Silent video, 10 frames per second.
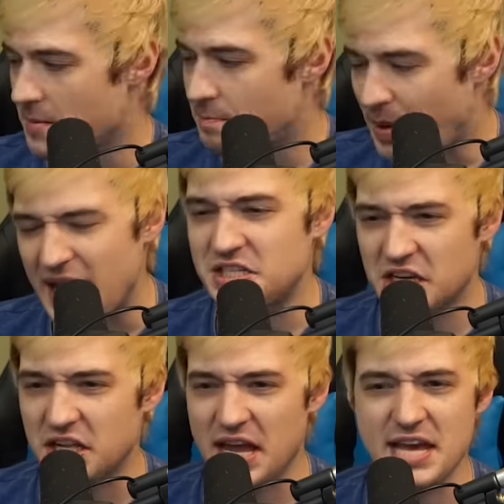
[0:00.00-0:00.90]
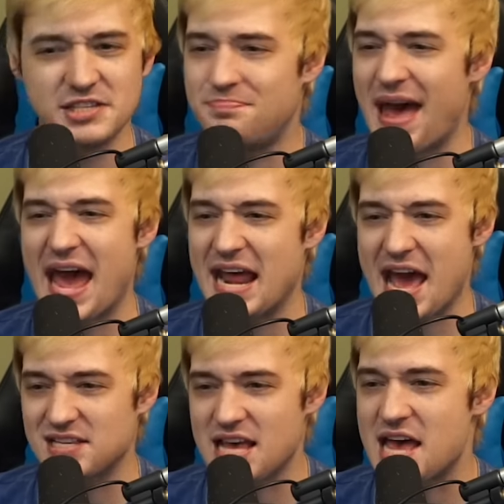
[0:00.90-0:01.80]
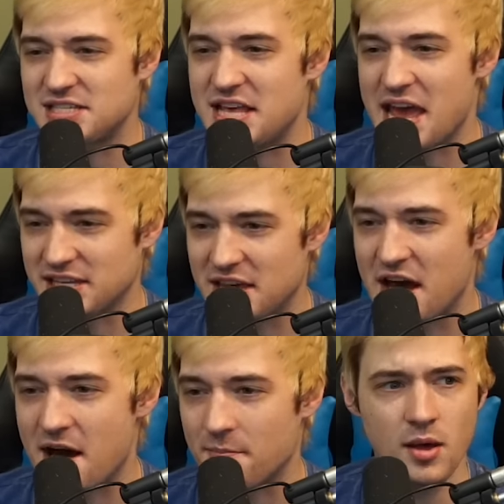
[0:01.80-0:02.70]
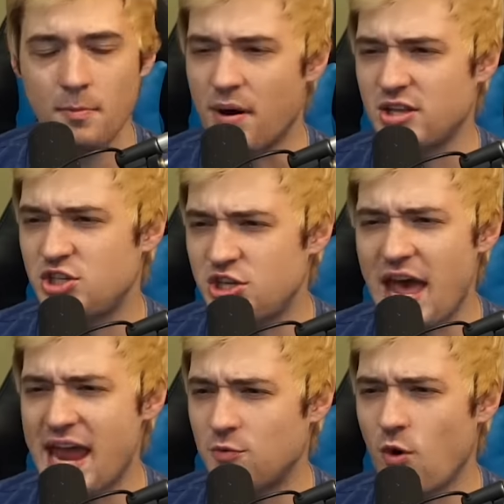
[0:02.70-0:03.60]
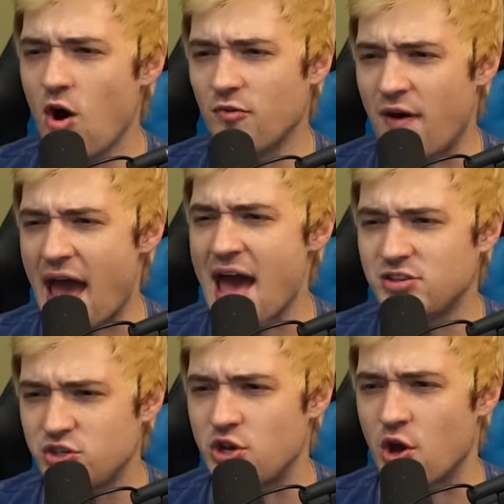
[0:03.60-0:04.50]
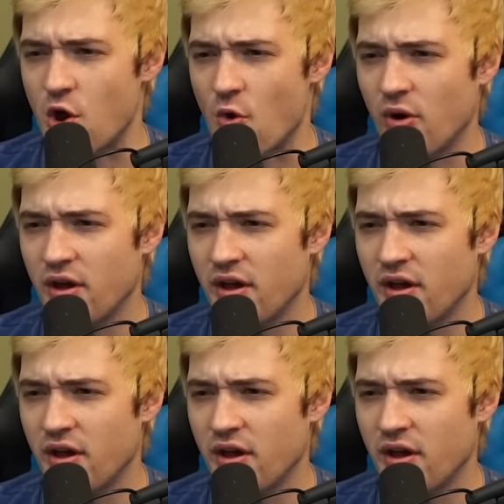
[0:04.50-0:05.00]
Basically as badass as they come. But Jade Wolf has to